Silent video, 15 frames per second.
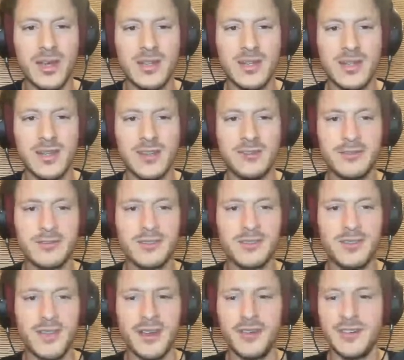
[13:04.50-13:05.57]
they've
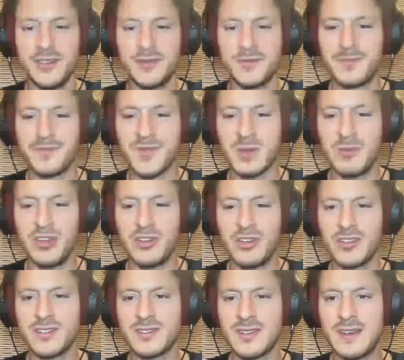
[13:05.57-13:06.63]
done it,
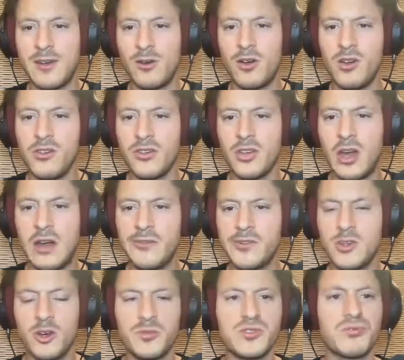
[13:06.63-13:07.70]
because all the
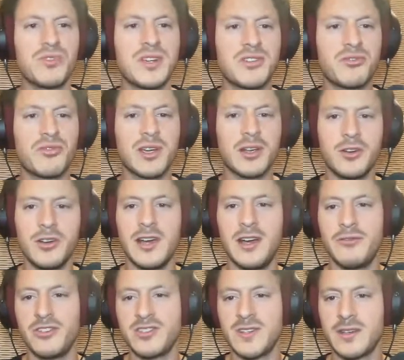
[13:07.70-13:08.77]
envelopes re-trigger
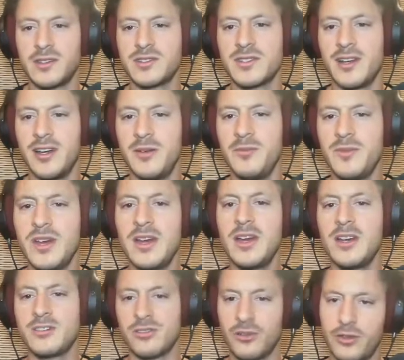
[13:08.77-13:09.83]
every single time.
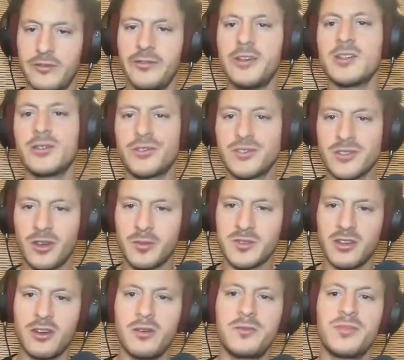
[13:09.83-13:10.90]
So the filter stops
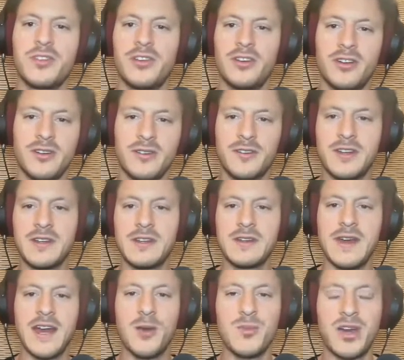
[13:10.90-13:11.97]
up, the
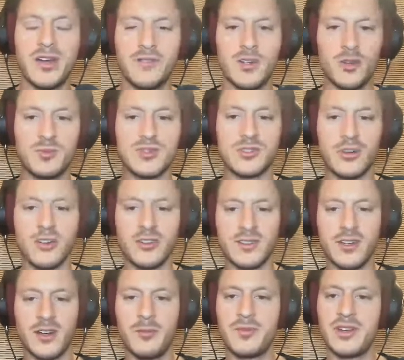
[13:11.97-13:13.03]
amp envelope starts
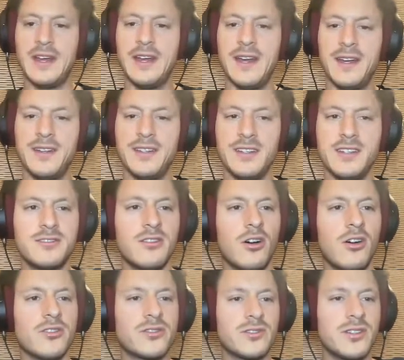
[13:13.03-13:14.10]
up, and it
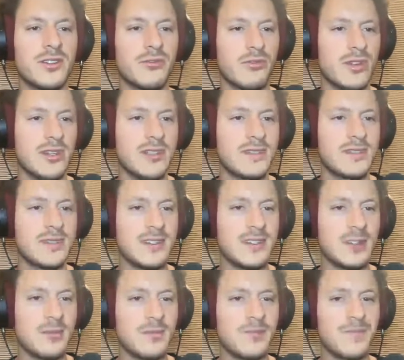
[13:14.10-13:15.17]
also didn't really
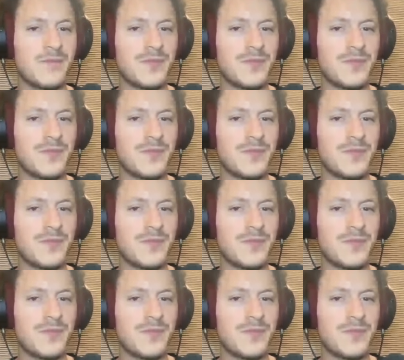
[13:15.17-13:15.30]
seem